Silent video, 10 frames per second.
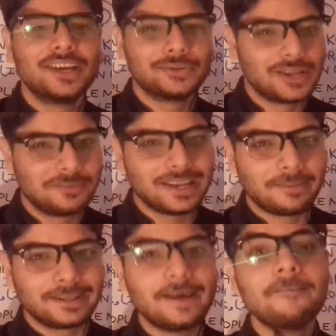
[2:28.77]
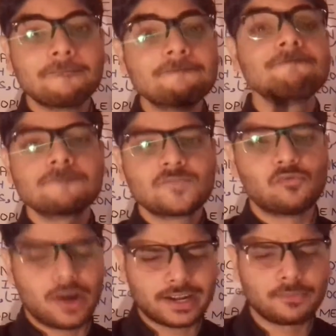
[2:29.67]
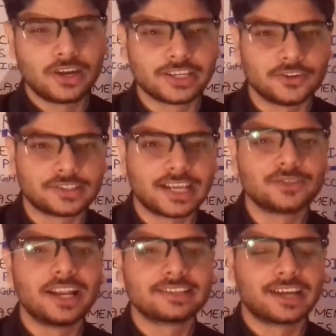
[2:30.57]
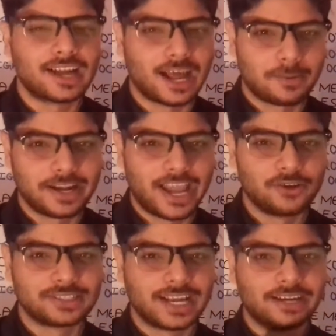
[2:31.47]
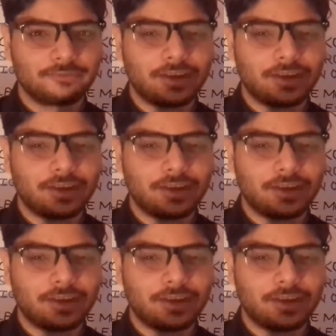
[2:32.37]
We will be having the water molecules as well as the carbon dioxide.